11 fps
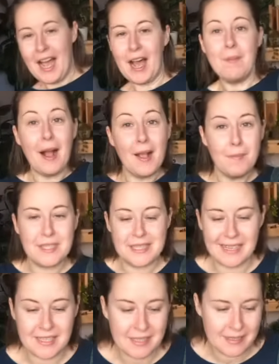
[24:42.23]
Um, I am
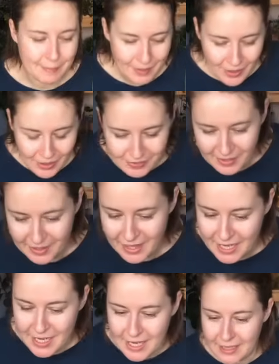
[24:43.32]
set up on
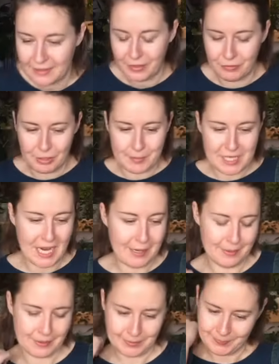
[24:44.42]
the living room
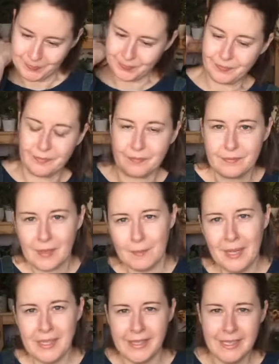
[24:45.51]
table,
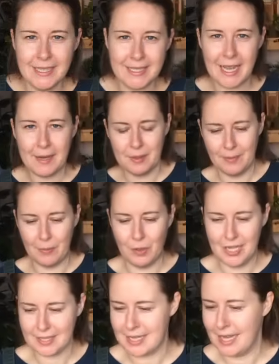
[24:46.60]
my dining table, my
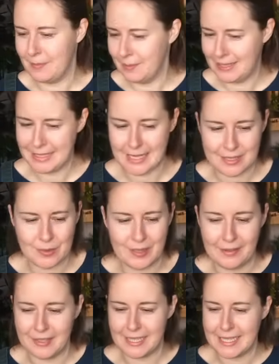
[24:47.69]
work table, my desk,
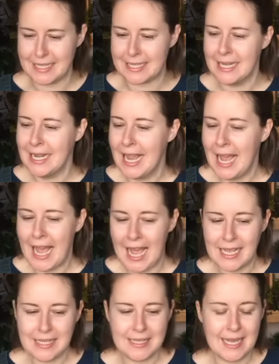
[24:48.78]
whatever it is,
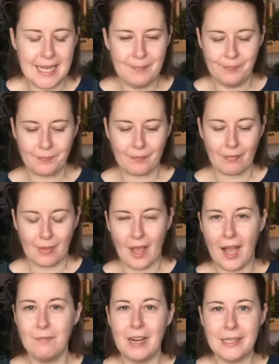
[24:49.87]
and um,
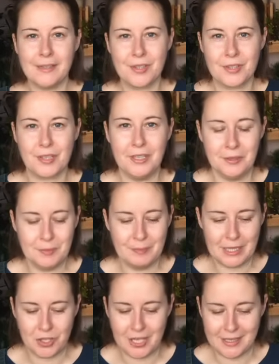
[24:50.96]
I'm ready to sow
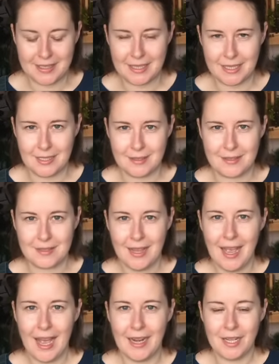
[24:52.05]
my chili seeds.
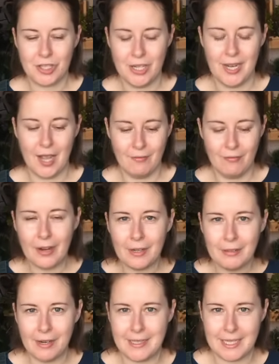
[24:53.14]
And actually I'm
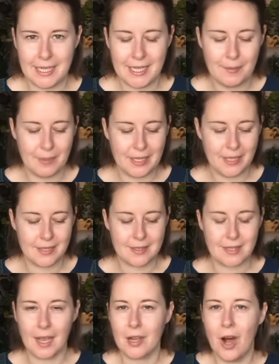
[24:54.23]
very ready because
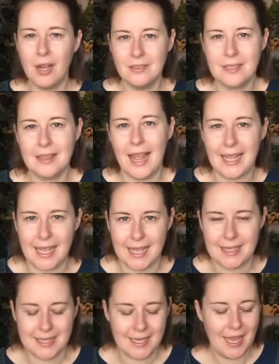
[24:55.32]
I can't delay
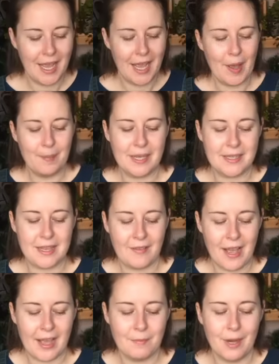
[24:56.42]
it because I've
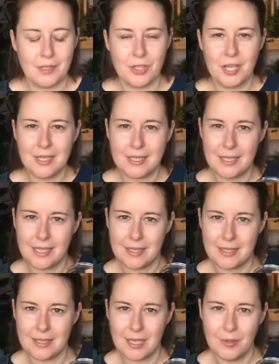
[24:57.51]
had my chili seeds
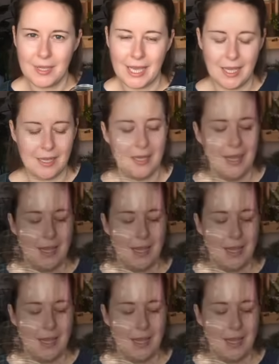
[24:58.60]
soaking